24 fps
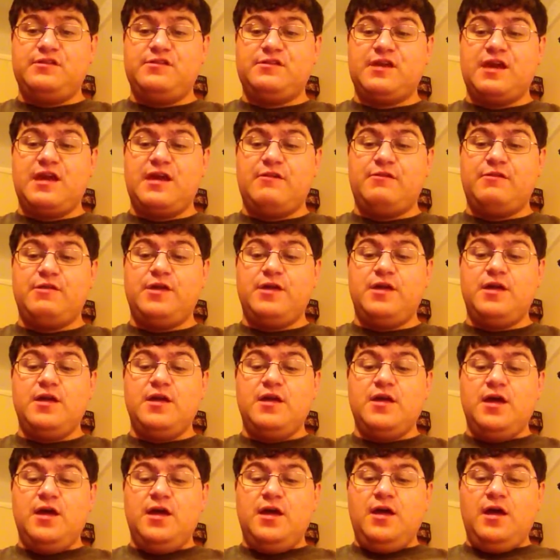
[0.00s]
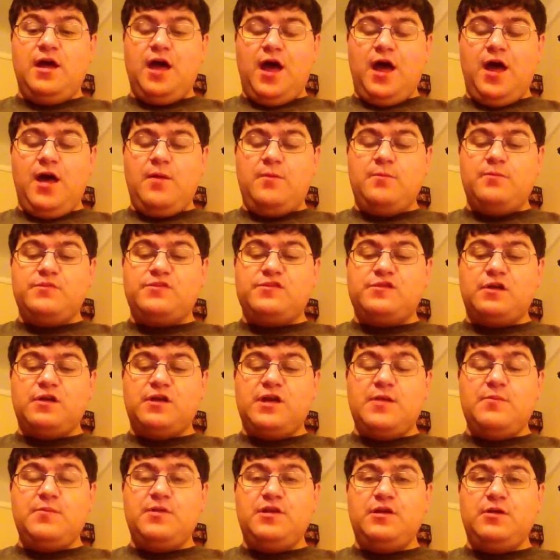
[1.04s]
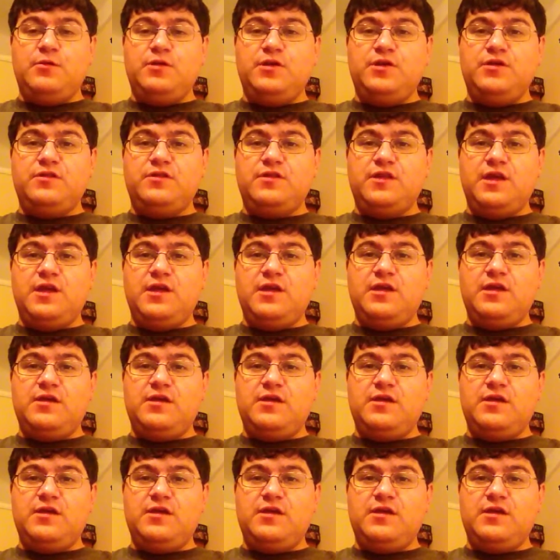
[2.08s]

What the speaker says: scary. So let me know what you think.